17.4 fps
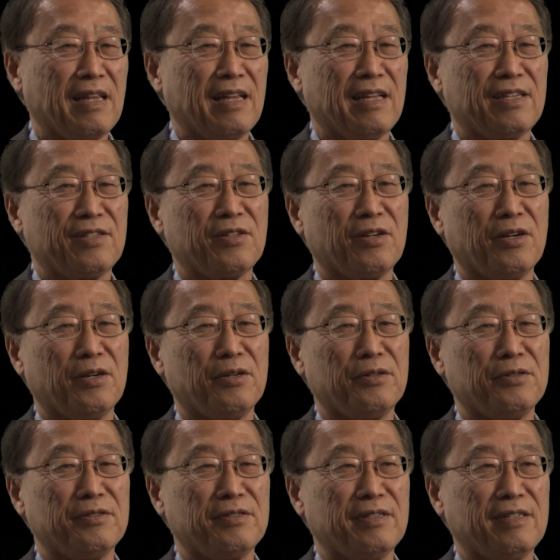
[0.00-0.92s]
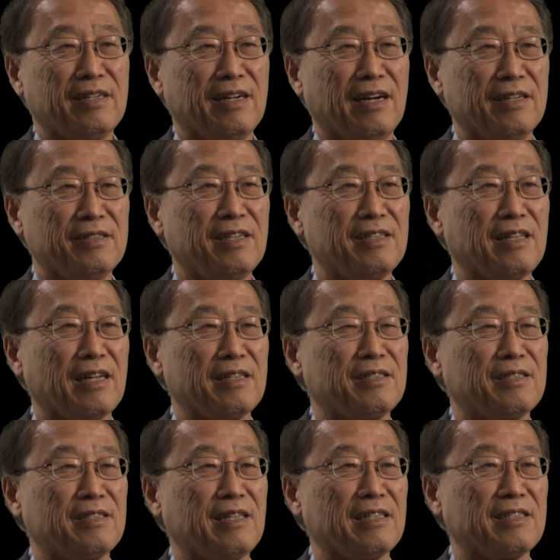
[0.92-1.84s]
So I think
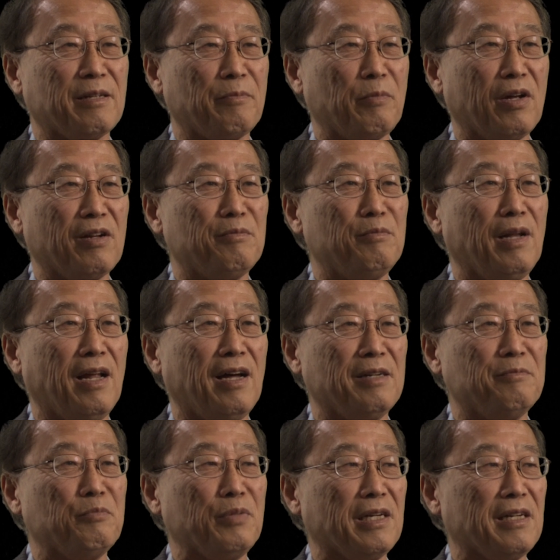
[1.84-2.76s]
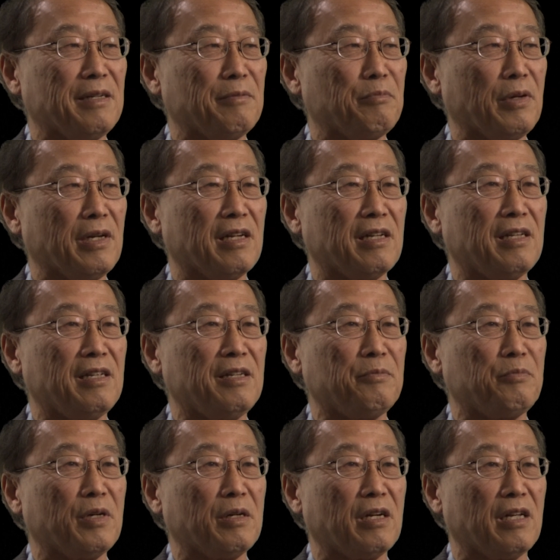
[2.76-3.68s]
that's the bottom line. Be
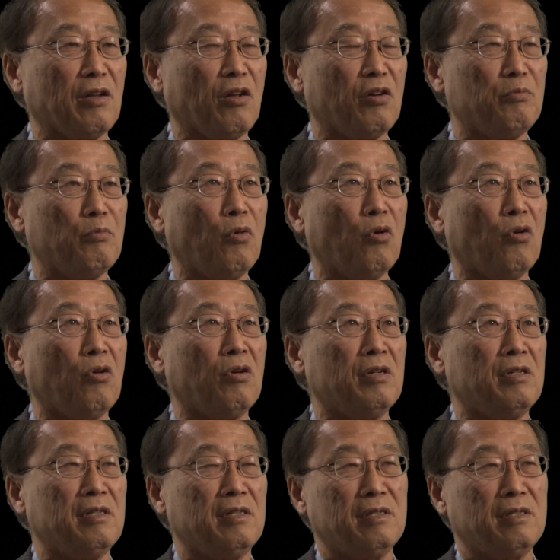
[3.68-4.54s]
a lot more.